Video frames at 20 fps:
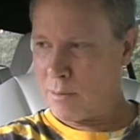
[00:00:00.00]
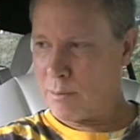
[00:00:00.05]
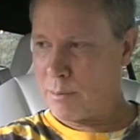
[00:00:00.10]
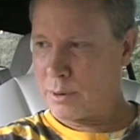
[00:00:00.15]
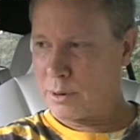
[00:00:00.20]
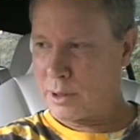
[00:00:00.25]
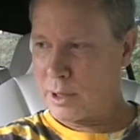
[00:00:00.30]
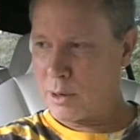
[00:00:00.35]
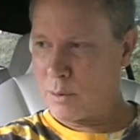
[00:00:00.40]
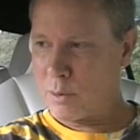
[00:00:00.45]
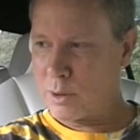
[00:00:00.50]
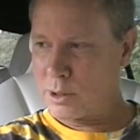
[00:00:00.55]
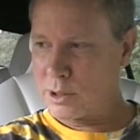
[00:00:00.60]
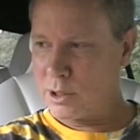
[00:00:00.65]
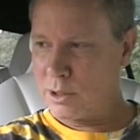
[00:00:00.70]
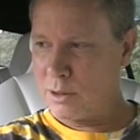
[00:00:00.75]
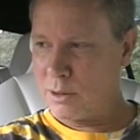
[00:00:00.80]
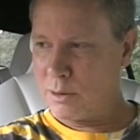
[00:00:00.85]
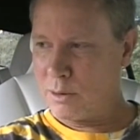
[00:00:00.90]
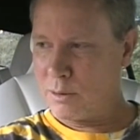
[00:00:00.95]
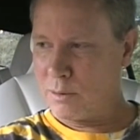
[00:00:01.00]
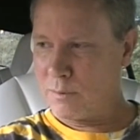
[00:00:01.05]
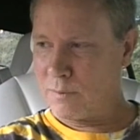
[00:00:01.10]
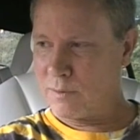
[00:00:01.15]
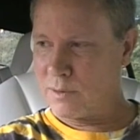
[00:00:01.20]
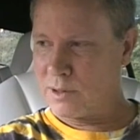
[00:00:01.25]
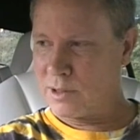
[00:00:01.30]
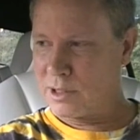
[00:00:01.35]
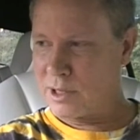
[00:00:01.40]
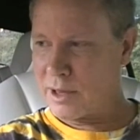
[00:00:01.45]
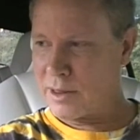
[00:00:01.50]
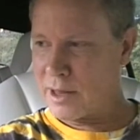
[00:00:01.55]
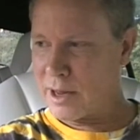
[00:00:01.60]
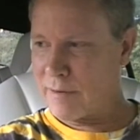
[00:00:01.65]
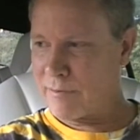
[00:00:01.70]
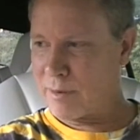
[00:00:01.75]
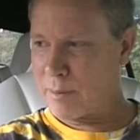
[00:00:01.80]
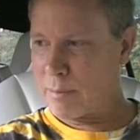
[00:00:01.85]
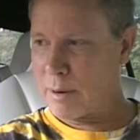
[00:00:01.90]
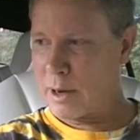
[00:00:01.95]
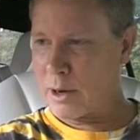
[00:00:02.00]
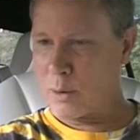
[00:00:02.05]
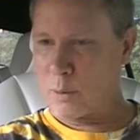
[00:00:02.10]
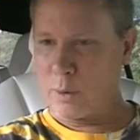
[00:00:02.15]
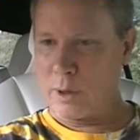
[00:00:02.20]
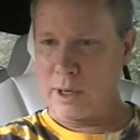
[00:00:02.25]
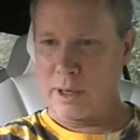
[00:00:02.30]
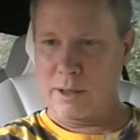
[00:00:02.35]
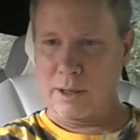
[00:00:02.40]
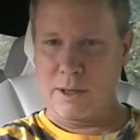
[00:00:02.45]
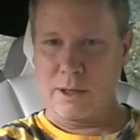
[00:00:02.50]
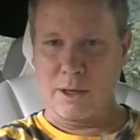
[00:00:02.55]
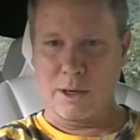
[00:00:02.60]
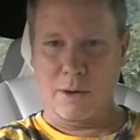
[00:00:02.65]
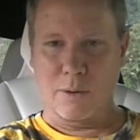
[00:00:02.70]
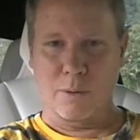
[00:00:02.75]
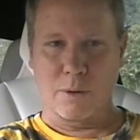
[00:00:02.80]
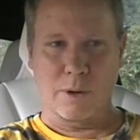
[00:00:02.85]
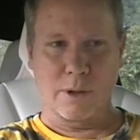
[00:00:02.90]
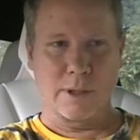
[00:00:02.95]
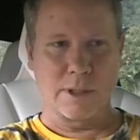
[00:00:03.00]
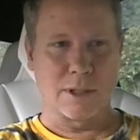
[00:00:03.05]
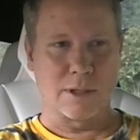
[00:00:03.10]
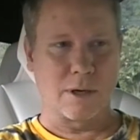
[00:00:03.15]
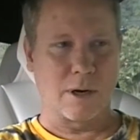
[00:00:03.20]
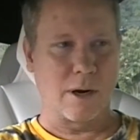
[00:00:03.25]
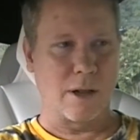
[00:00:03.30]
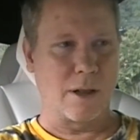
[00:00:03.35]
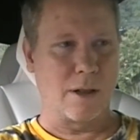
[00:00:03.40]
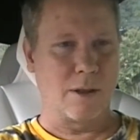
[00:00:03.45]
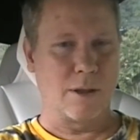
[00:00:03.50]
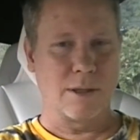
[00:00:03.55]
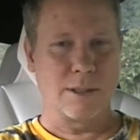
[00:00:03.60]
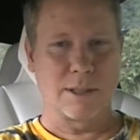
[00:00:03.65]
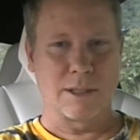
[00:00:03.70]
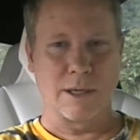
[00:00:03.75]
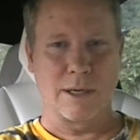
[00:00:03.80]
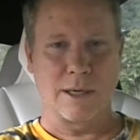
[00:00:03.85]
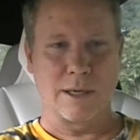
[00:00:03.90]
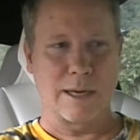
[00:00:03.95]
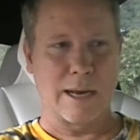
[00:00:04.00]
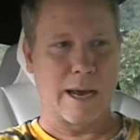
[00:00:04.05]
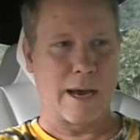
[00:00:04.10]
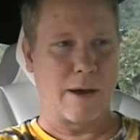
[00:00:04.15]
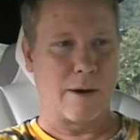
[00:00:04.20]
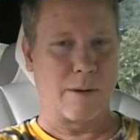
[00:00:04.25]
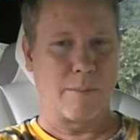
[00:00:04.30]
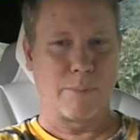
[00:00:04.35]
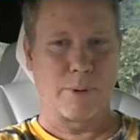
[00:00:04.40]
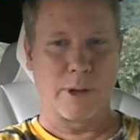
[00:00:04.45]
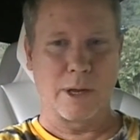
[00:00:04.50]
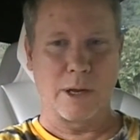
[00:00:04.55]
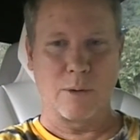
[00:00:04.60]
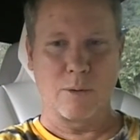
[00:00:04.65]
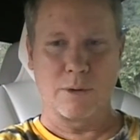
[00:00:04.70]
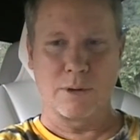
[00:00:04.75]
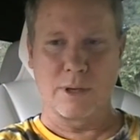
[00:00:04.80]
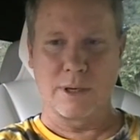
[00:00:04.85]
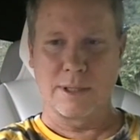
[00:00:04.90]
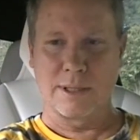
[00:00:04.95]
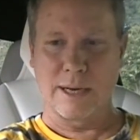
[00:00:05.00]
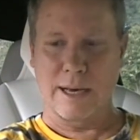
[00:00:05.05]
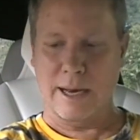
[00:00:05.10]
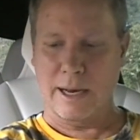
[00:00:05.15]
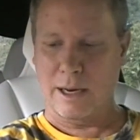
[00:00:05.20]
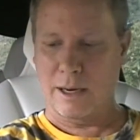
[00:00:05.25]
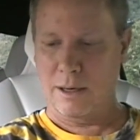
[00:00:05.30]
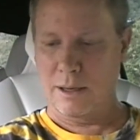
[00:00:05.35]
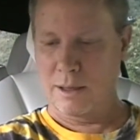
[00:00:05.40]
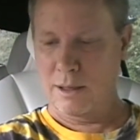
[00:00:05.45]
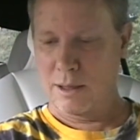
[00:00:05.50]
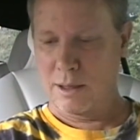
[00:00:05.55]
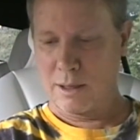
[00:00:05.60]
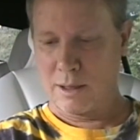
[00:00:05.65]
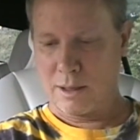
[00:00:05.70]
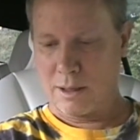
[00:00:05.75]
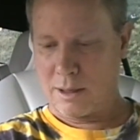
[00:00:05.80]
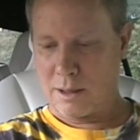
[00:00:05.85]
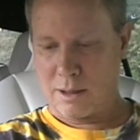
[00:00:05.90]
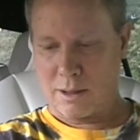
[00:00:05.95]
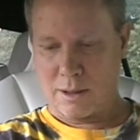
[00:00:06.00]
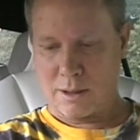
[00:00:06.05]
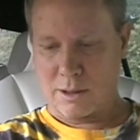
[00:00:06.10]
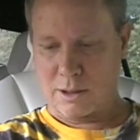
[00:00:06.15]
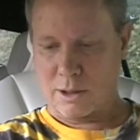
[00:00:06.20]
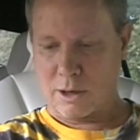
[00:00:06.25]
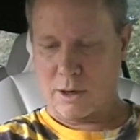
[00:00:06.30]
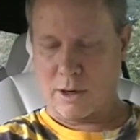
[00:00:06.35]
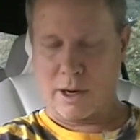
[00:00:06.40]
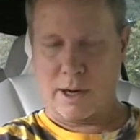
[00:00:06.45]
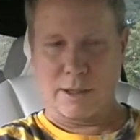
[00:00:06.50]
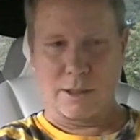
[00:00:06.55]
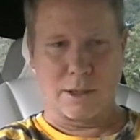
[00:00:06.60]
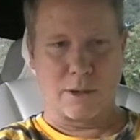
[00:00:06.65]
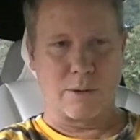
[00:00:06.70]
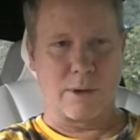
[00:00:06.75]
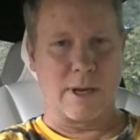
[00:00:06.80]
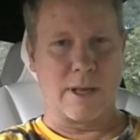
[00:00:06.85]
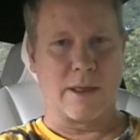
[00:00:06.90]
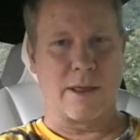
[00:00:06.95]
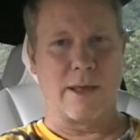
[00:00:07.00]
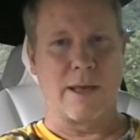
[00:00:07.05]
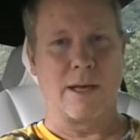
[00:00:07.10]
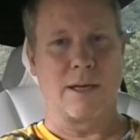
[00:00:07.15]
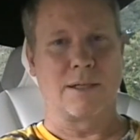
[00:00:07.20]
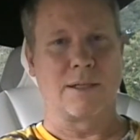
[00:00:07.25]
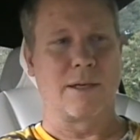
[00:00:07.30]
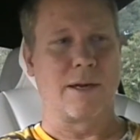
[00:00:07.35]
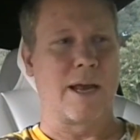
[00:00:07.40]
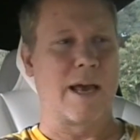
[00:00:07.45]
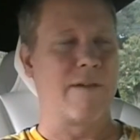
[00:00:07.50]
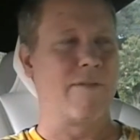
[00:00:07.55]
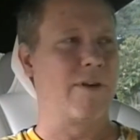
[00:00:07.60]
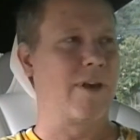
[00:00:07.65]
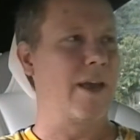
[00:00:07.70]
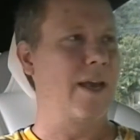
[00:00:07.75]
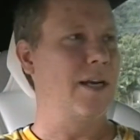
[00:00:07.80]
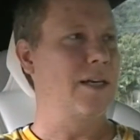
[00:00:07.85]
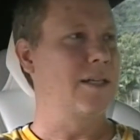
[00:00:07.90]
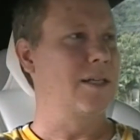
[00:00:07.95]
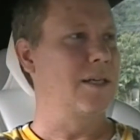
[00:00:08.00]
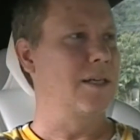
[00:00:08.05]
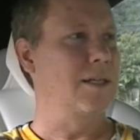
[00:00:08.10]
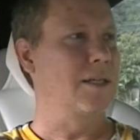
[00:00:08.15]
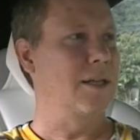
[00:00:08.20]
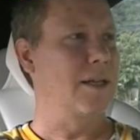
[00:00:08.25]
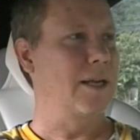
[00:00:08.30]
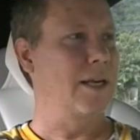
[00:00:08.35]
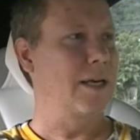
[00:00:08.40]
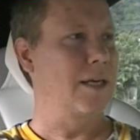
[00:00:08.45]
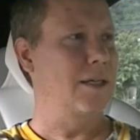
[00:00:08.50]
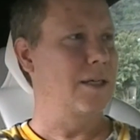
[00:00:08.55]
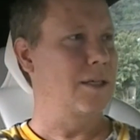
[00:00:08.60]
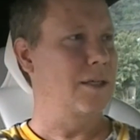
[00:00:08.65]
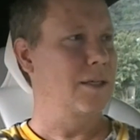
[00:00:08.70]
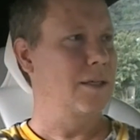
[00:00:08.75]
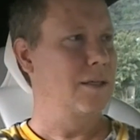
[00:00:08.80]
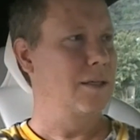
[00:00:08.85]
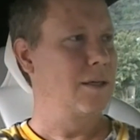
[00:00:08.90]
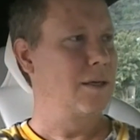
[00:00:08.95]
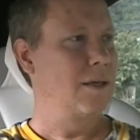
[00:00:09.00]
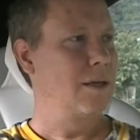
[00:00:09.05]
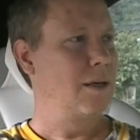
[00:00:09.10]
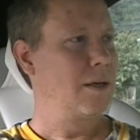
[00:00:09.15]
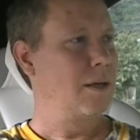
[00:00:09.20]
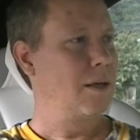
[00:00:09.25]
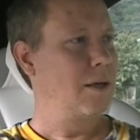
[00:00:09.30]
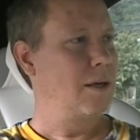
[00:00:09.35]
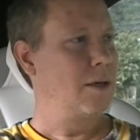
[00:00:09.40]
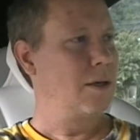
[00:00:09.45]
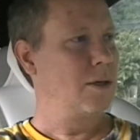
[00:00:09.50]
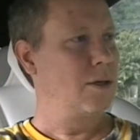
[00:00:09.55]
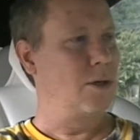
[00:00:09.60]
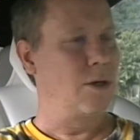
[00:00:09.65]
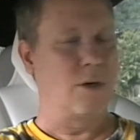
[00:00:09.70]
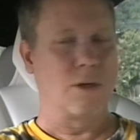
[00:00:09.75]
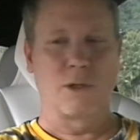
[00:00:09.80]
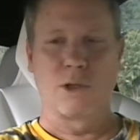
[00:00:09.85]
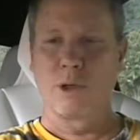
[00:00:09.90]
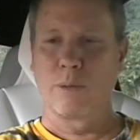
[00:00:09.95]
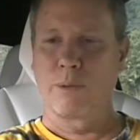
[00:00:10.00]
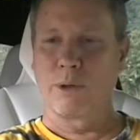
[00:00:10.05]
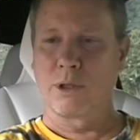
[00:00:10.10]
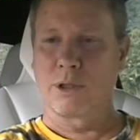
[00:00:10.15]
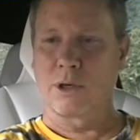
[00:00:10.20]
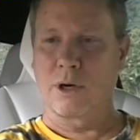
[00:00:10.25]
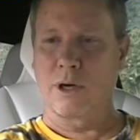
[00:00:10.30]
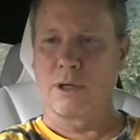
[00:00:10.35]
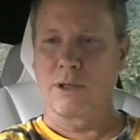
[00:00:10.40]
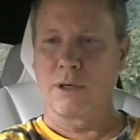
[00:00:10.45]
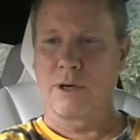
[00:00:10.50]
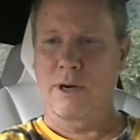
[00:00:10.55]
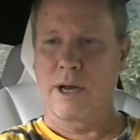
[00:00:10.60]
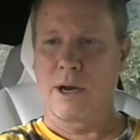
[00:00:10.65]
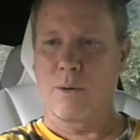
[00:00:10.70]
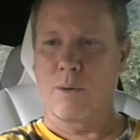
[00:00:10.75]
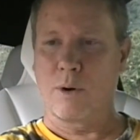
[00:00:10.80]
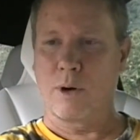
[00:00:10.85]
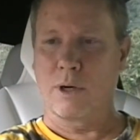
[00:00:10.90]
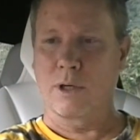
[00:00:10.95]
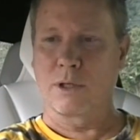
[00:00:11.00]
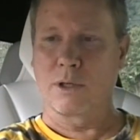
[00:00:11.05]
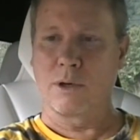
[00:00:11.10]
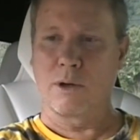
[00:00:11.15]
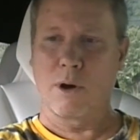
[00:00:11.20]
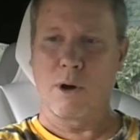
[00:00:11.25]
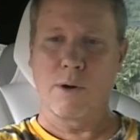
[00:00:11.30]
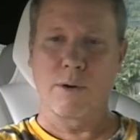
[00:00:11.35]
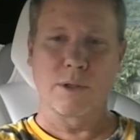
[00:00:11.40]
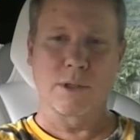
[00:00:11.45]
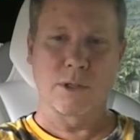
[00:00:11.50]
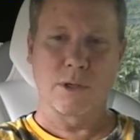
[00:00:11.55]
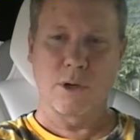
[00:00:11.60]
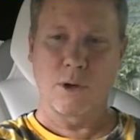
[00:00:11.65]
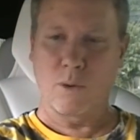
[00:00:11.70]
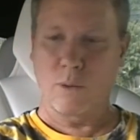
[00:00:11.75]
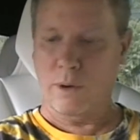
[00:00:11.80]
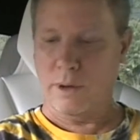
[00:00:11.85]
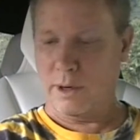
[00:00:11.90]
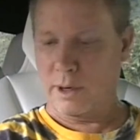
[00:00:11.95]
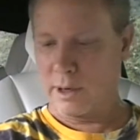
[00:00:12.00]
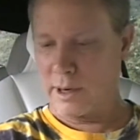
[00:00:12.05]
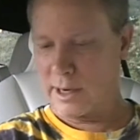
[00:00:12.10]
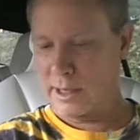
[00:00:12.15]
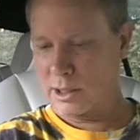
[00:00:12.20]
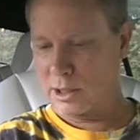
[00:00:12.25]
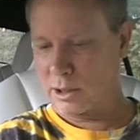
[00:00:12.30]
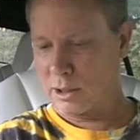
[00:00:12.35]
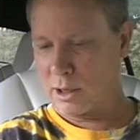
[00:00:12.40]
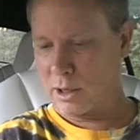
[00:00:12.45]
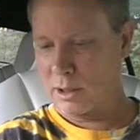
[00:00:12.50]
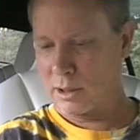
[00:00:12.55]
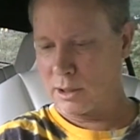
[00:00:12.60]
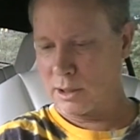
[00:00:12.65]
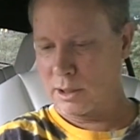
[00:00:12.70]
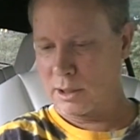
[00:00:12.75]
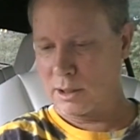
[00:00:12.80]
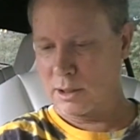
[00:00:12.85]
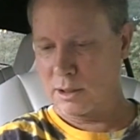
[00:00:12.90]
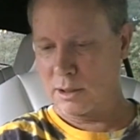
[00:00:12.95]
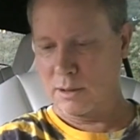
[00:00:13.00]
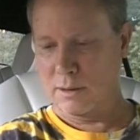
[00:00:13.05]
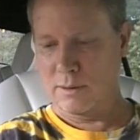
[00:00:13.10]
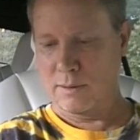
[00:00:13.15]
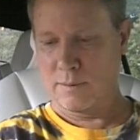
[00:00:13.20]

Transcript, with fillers: But then once you've done that for about a week, then you can really start sitting down and playing with the tech. There's all kinds of great things. The navigation is linked to your supercharger network, so you always know where your next charge is.